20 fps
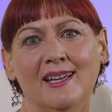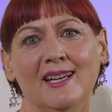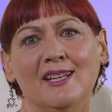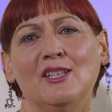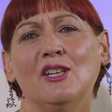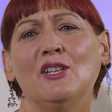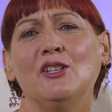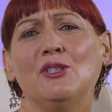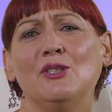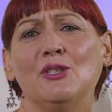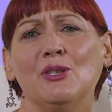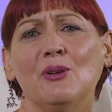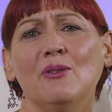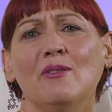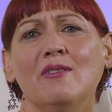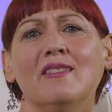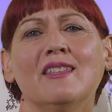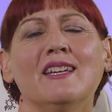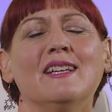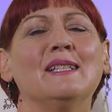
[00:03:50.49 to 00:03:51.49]
to do
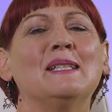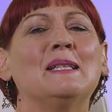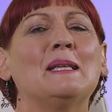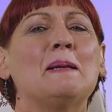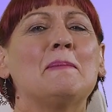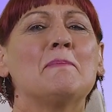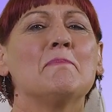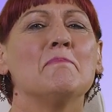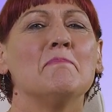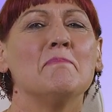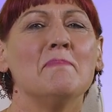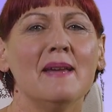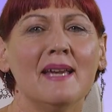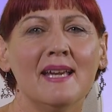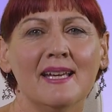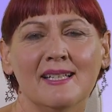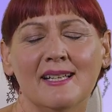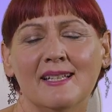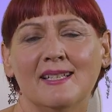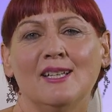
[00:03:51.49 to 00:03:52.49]
things that
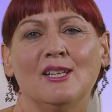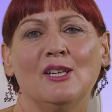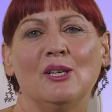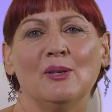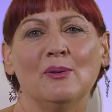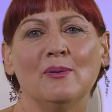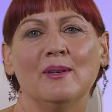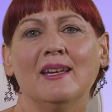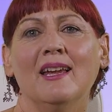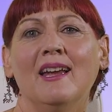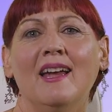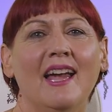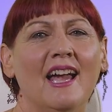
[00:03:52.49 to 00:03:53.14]
matter to you and